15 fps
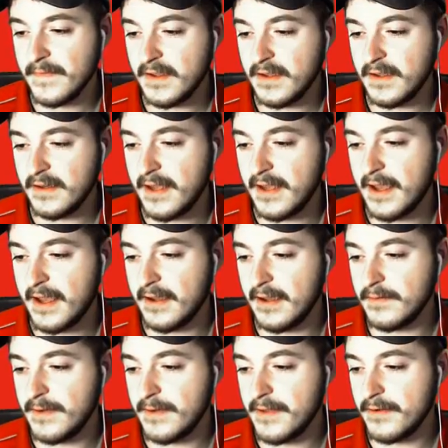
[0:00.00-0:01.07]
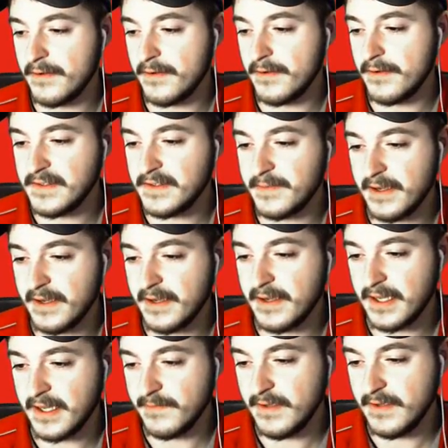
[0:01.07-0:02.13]
Nah, I'd rather waste my
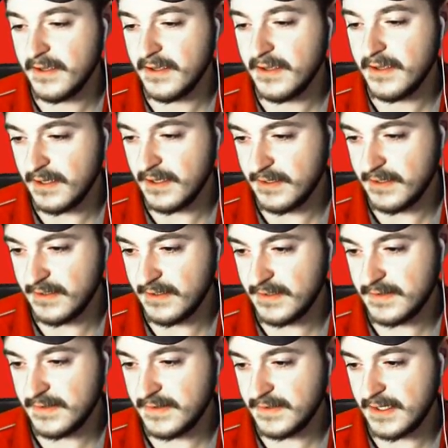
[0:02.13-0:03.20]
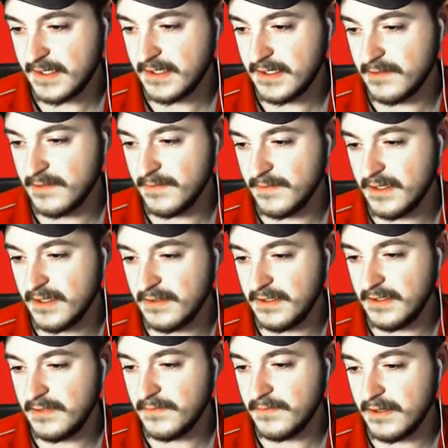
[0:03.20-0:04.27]
time and send him an
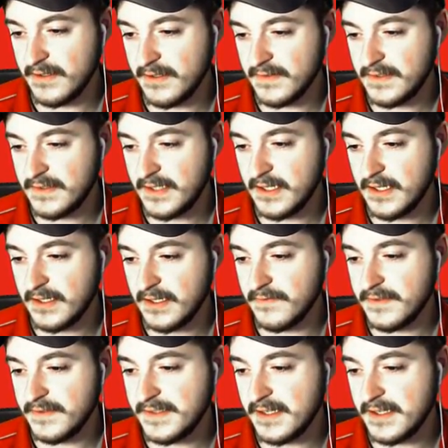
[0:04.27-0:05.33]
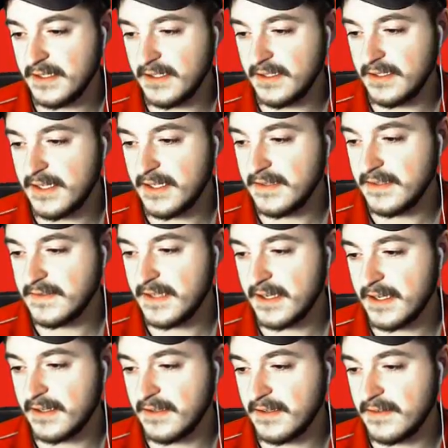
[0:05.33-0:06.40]
email instead of spending 10
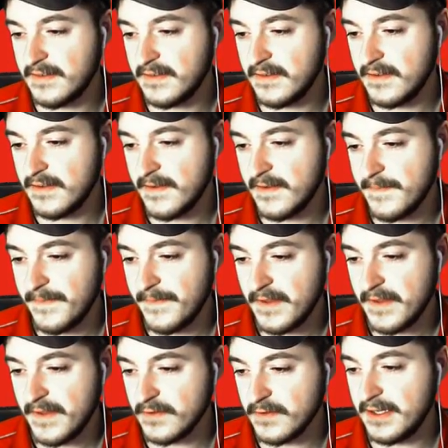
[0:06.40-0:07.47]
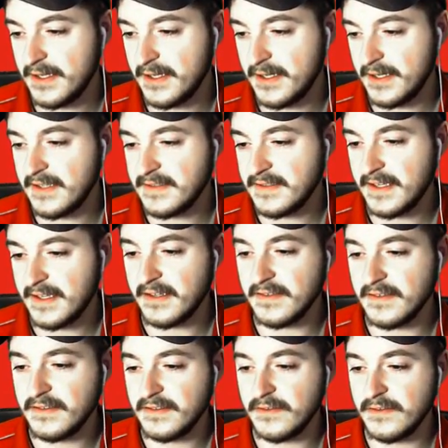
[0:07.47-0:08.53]
seconds
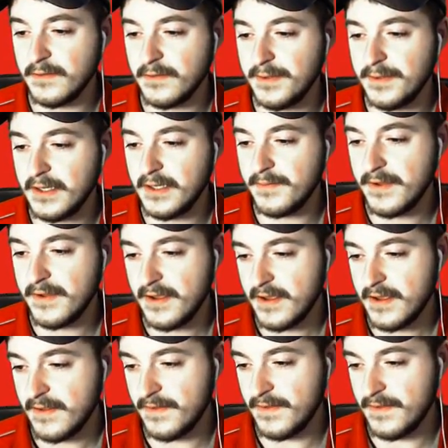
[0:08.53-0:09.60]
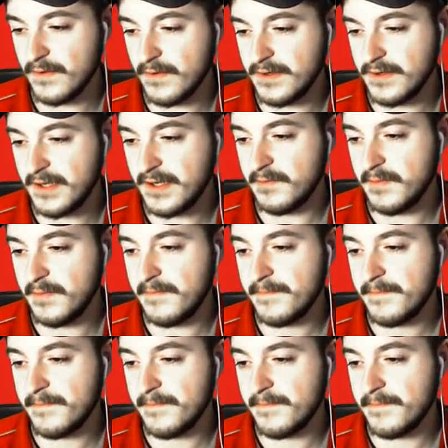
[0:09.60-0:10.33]
to open up the Word document.